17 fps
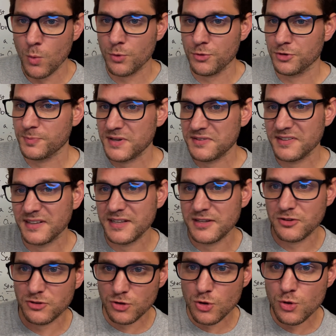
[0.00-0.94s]
Well, there's
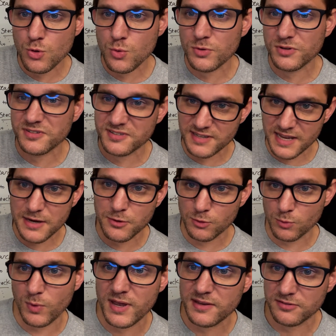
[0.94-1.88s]
basically 2
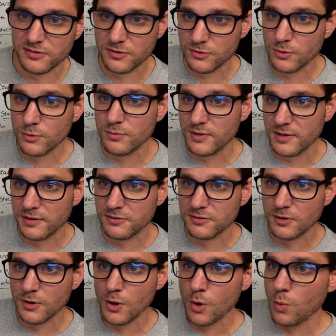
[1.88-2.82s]
standard ways to do
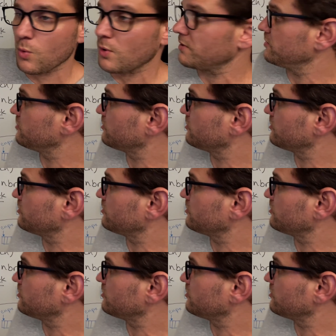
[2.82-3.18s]
this. One